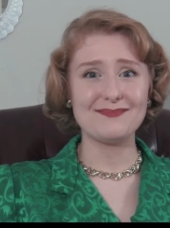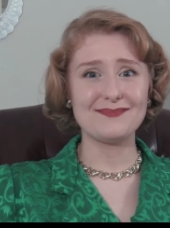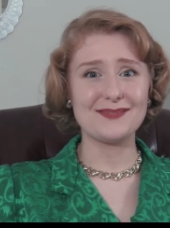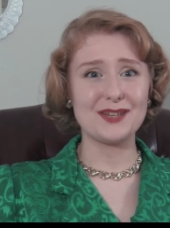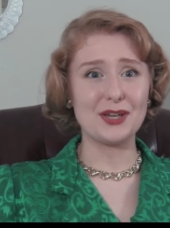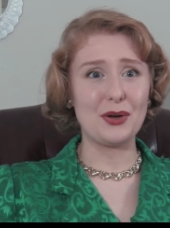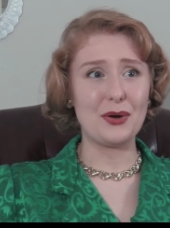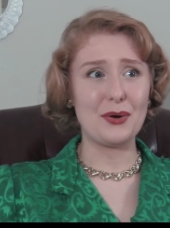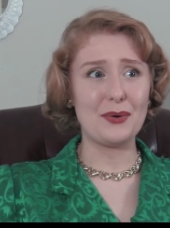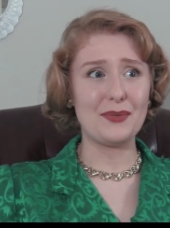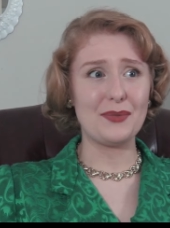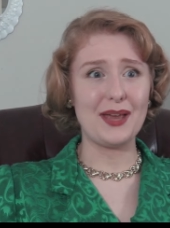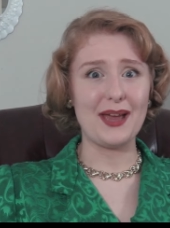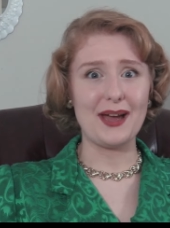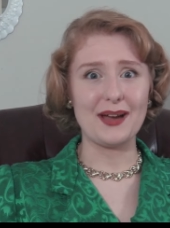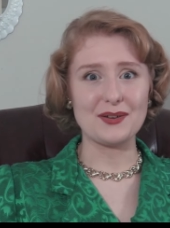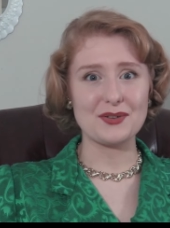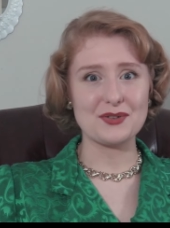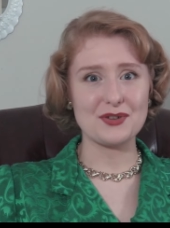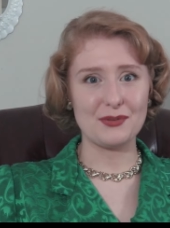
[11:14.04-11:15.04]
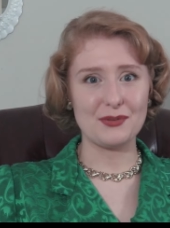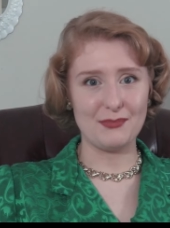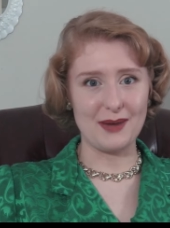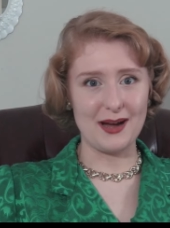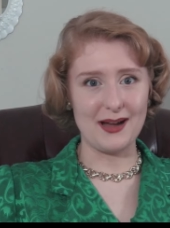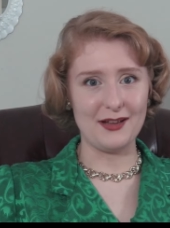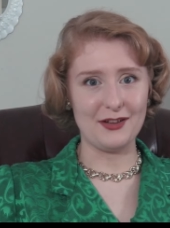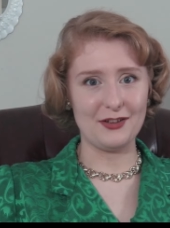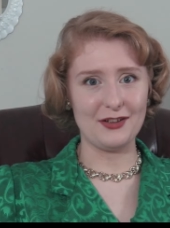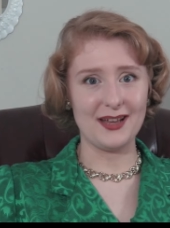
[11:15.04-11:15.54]
to go the extra
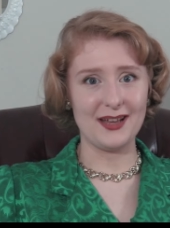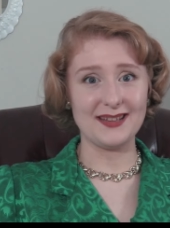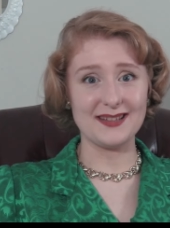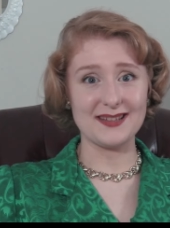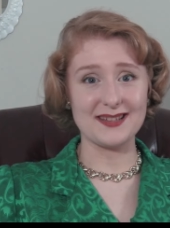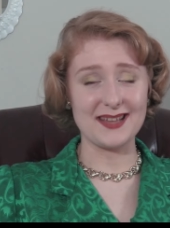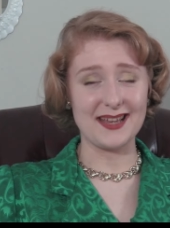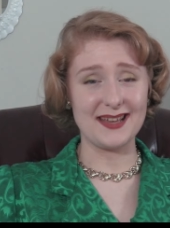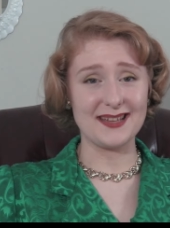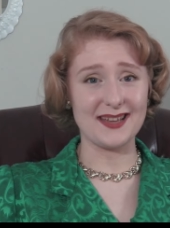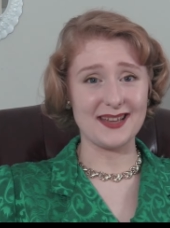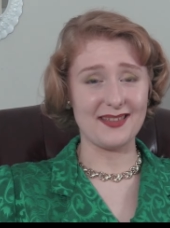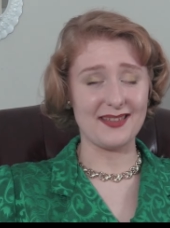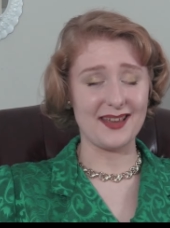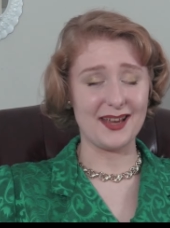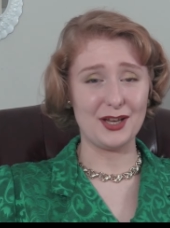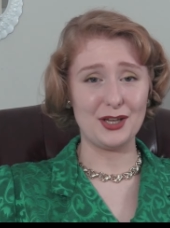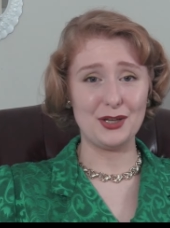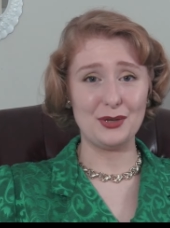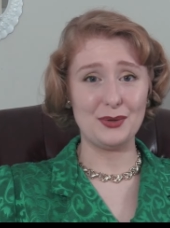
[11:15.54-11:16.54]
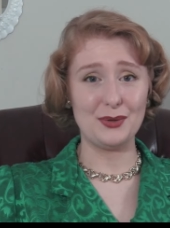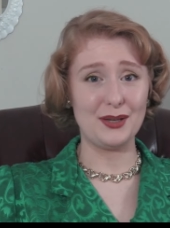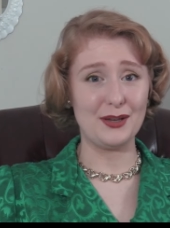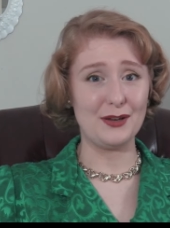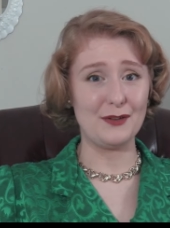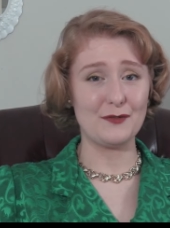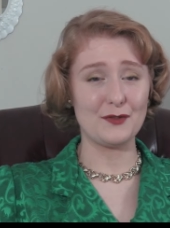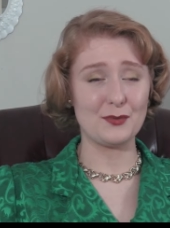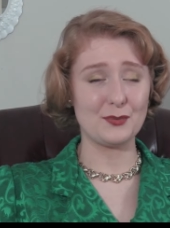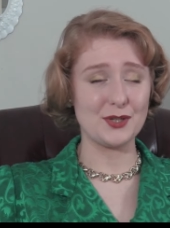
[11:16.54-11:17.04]
mile and send a thank you
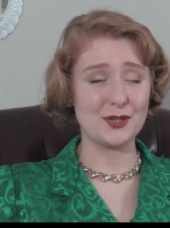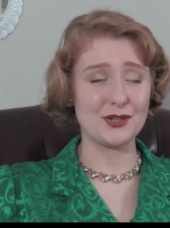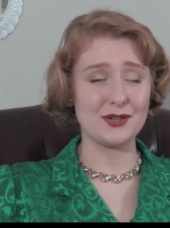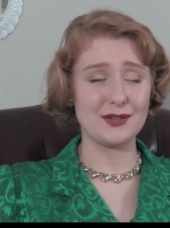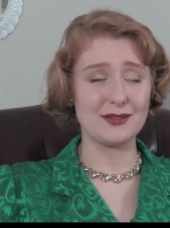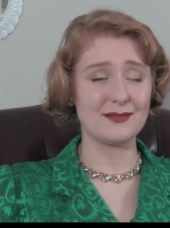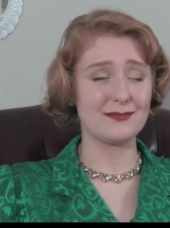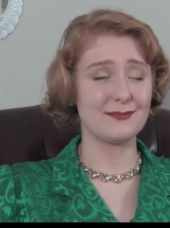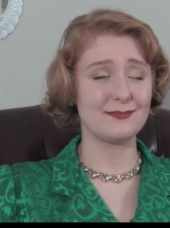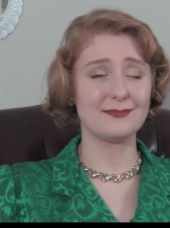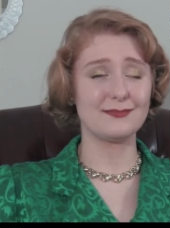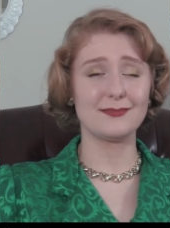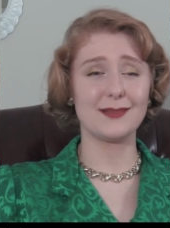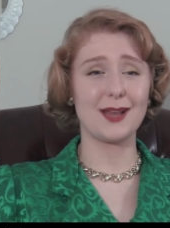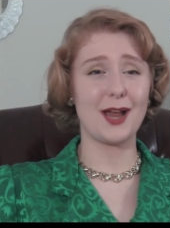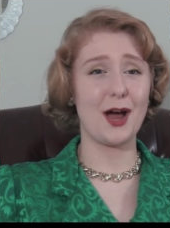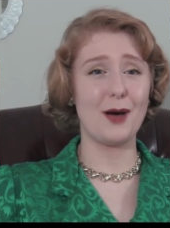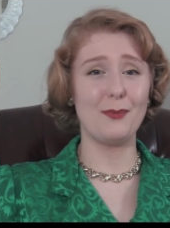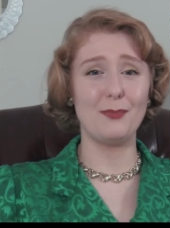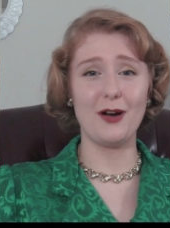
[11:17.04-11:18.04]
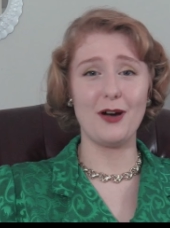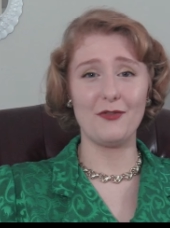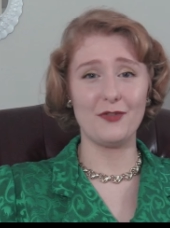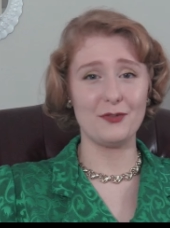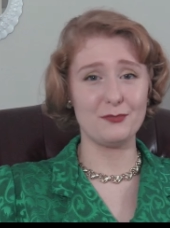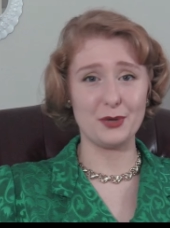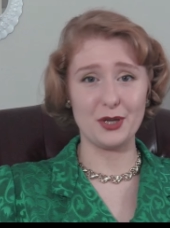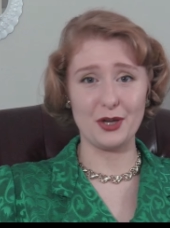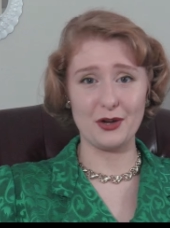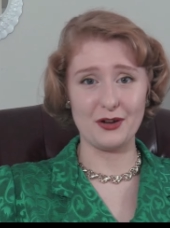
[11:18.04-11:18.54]
gift was just above
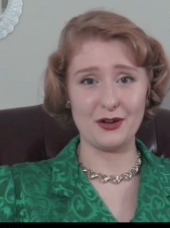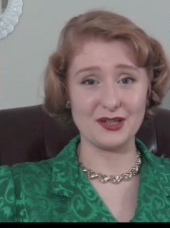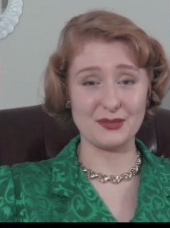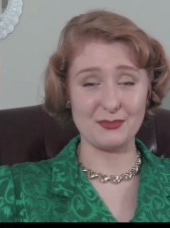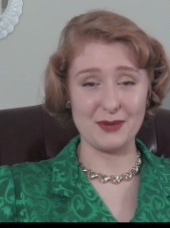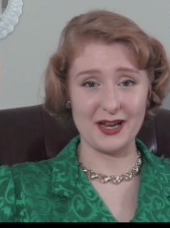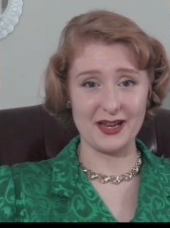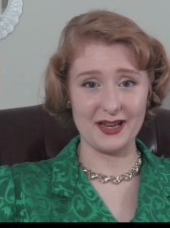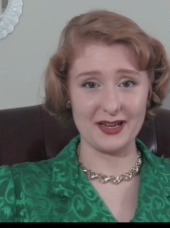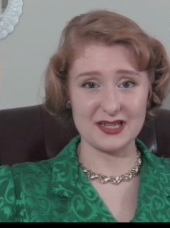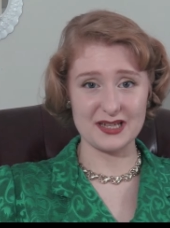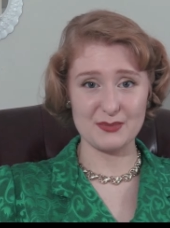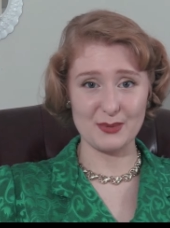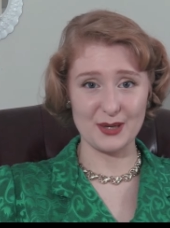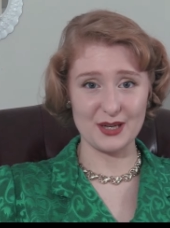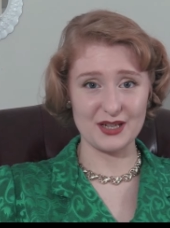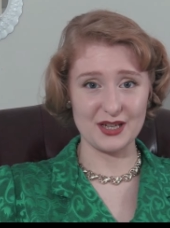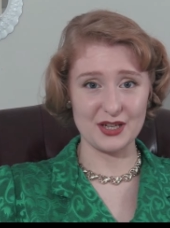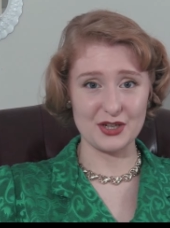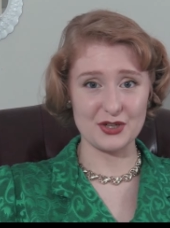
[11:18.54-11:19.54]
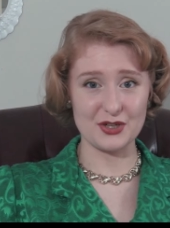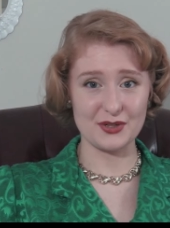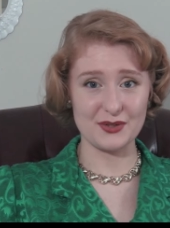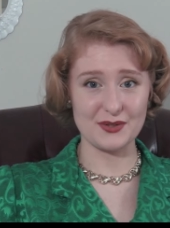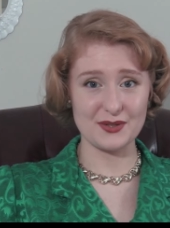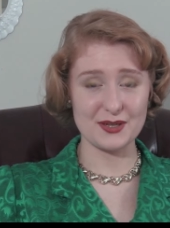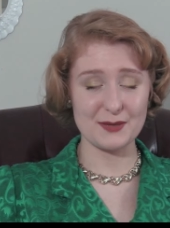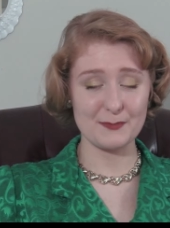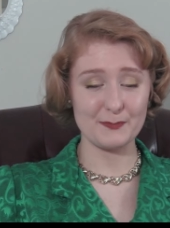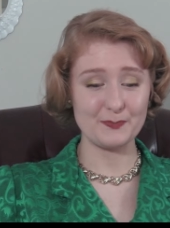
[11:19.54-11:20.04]
and beyond my
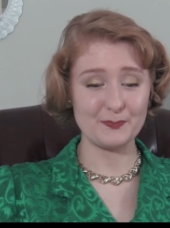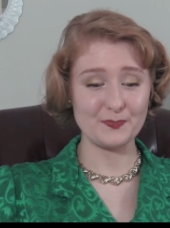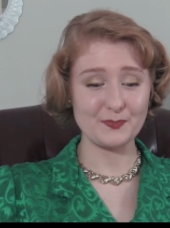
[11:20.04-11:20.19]
expectations.